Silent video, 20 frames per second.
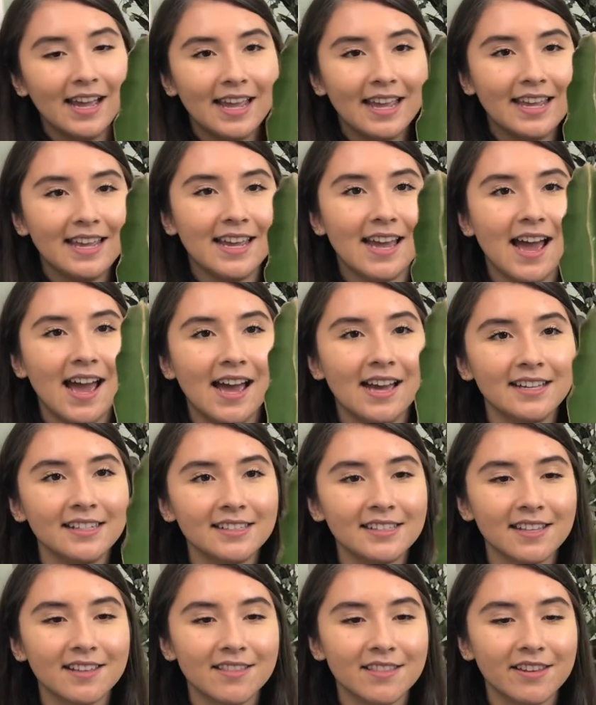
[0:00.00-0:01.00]
It
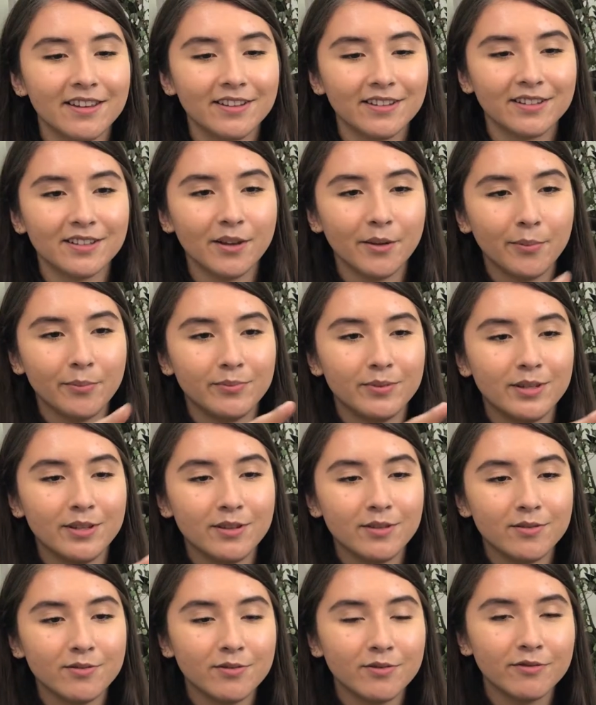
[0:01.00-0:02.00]
has these
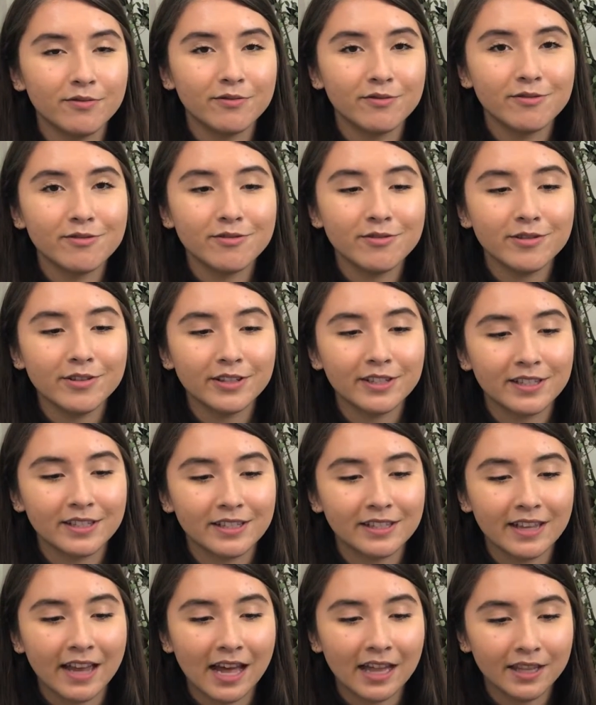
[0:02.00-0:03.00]
beautiful
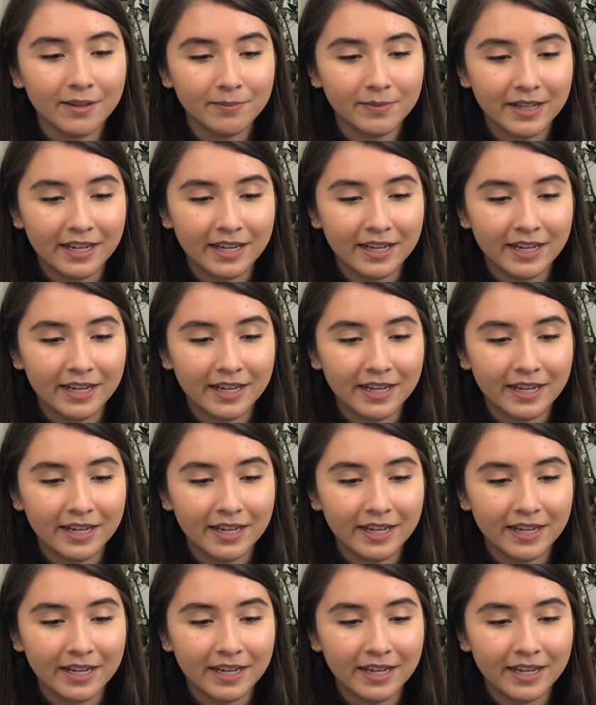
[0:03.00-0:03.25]
scalloped